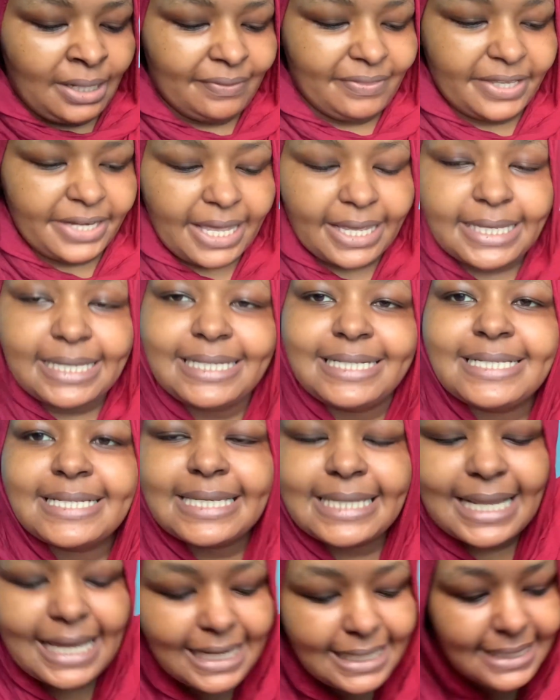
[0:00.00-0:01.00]
And then I eat
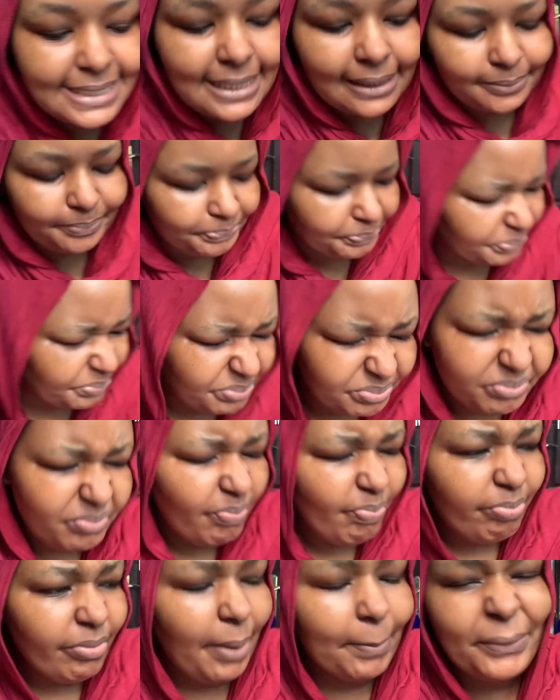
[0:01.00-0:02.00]
later.
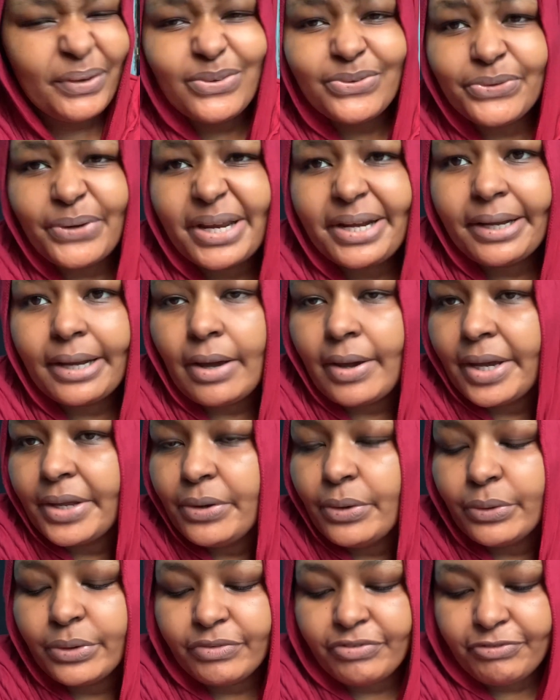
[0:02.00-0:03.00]
Because right now I
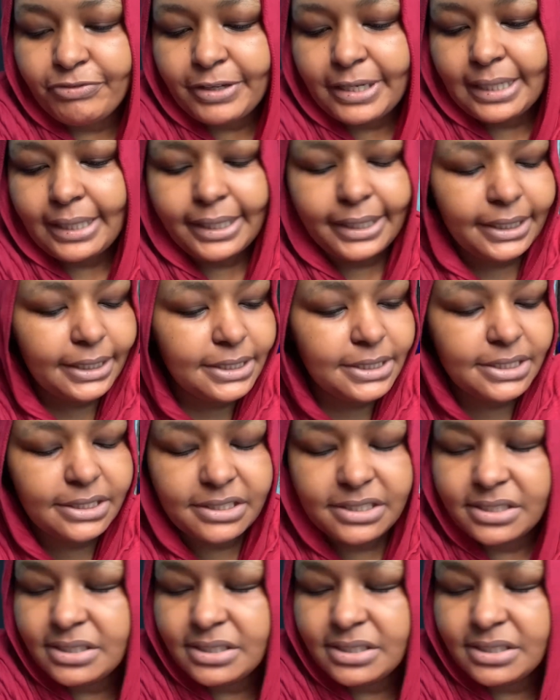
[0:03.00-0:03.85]
don't feel like eating.